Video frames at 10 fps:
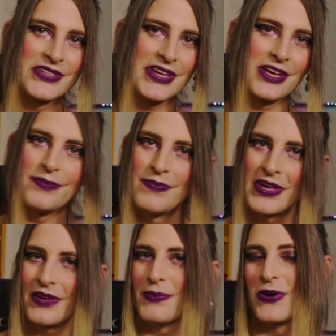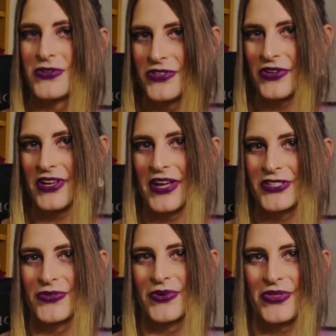to help make a personal
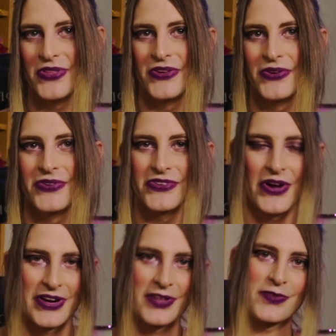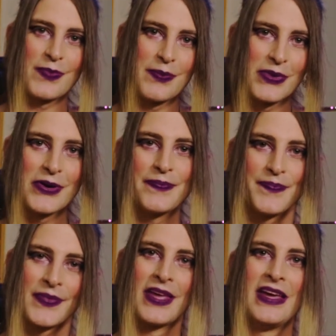connection with you as an audience member.
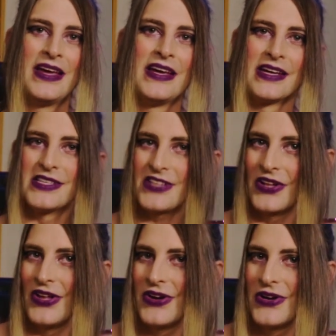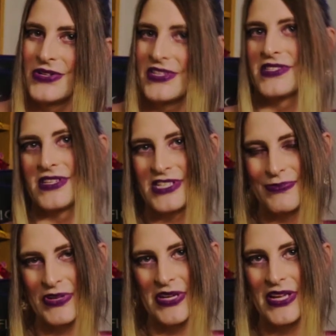It's close, it's
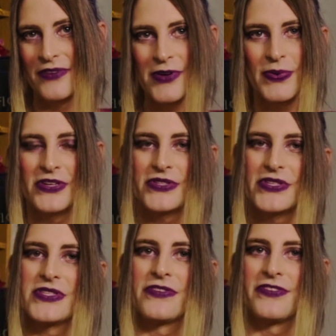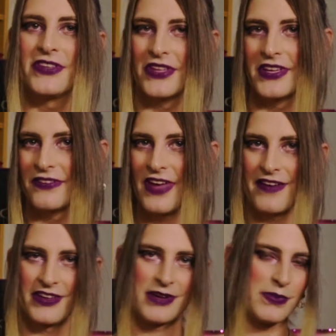intimate, and reproduces the feeling of
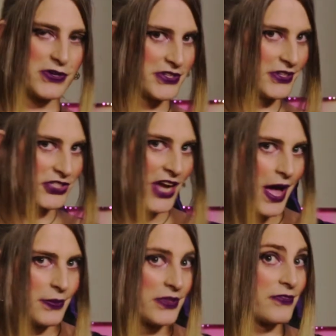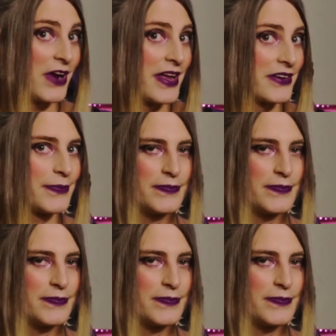having a personal chat with a friend.